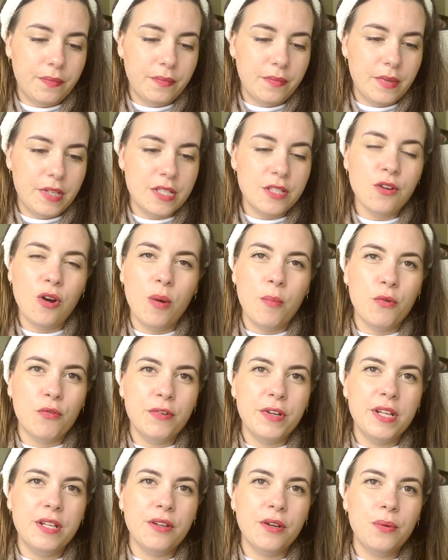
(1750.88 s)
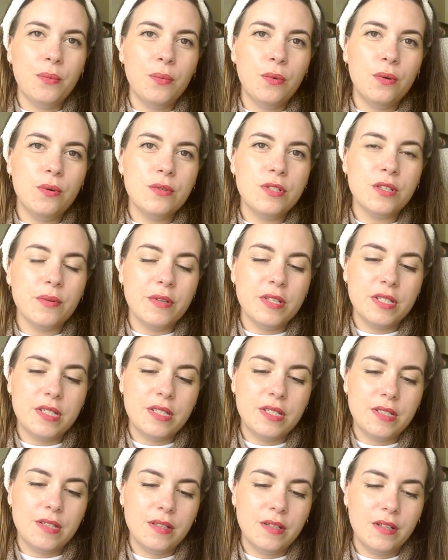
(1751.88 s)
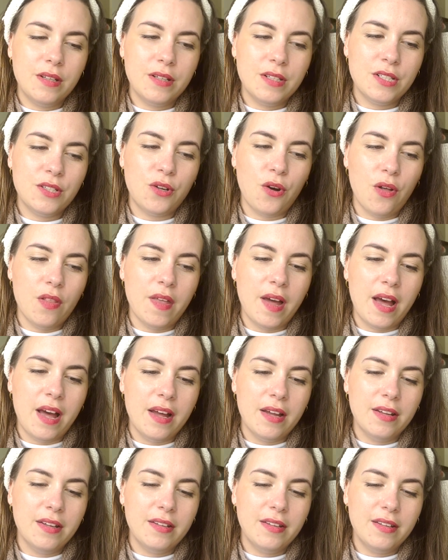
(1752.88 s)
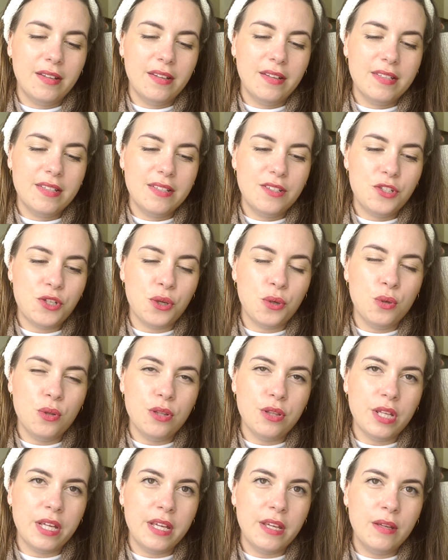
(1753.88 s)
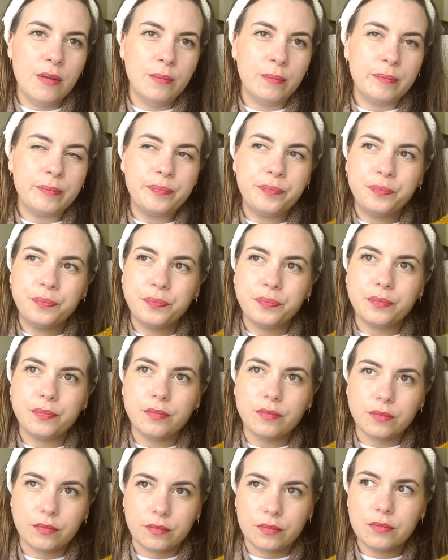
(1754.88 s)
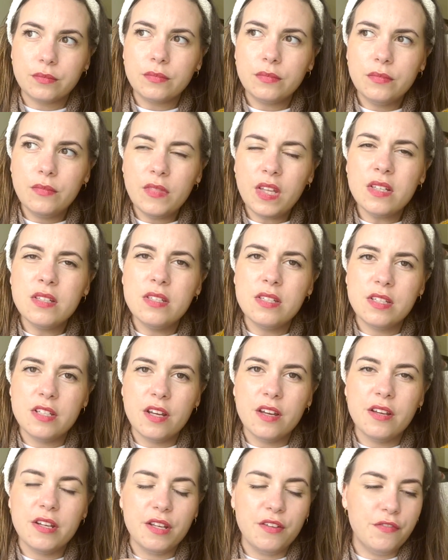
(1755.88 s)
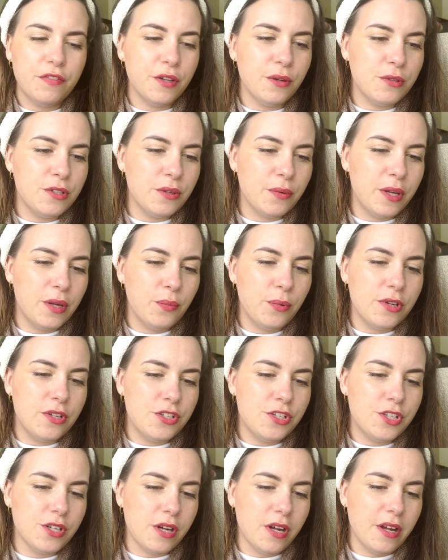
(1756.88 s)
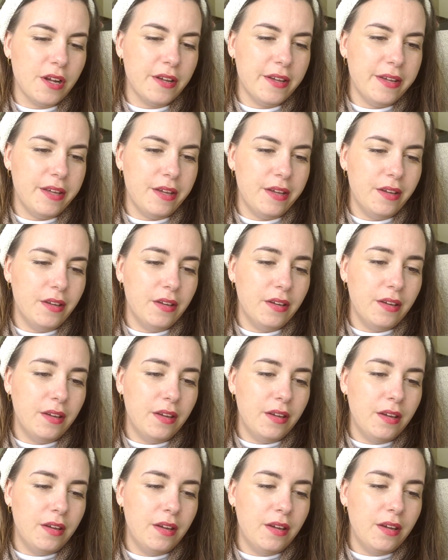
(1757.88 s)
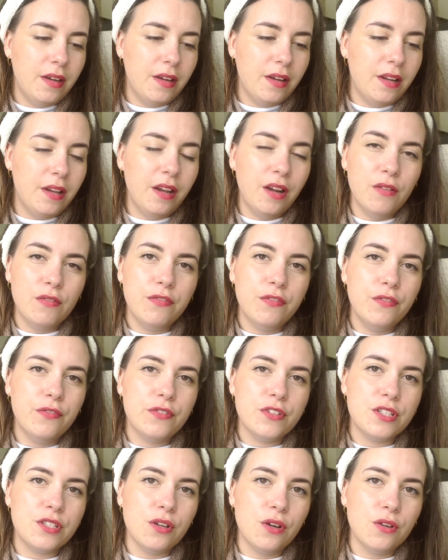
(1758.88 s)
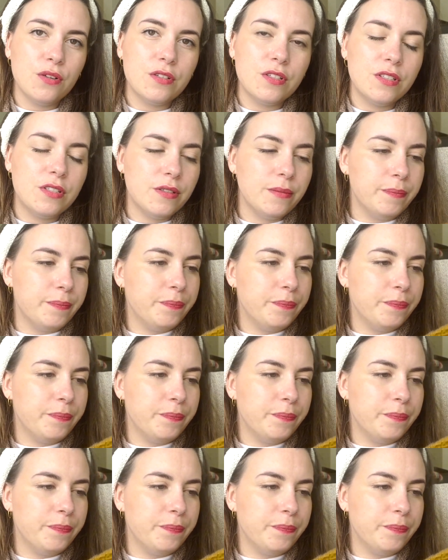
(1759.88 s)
It's not a merino wool, so it's got that toothy, sturdy feel to it, which I love for socks,